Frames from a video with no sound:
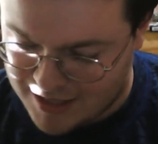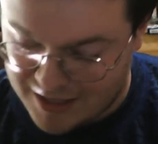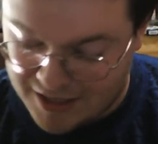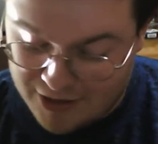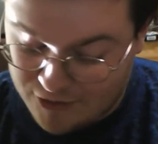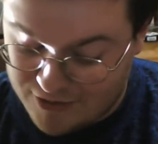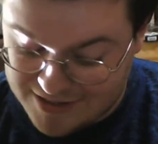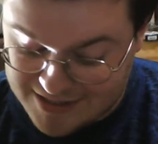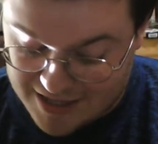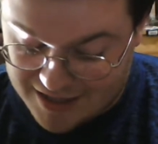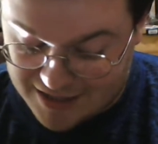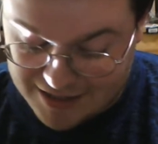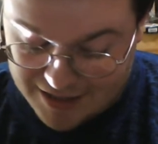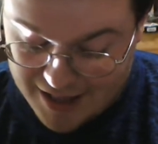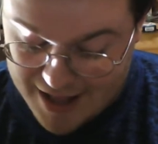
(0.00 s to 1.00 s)
Here is a
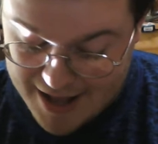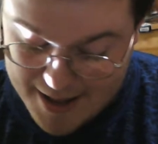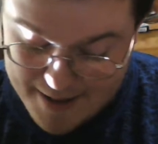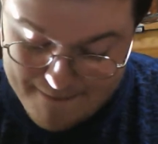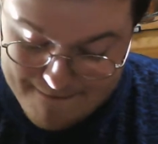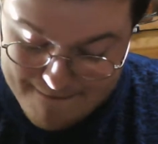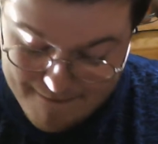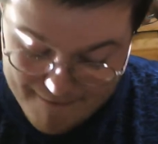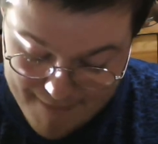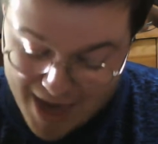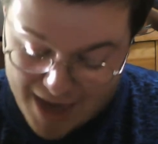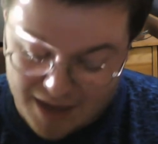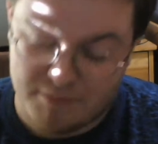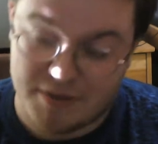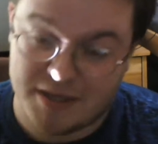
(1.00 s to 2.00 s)
Clay
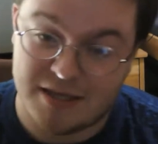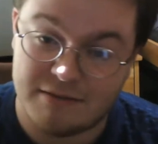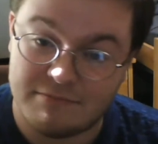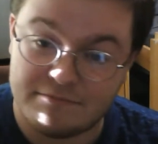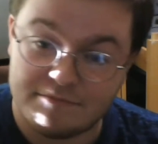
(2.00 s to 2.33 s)
Magby.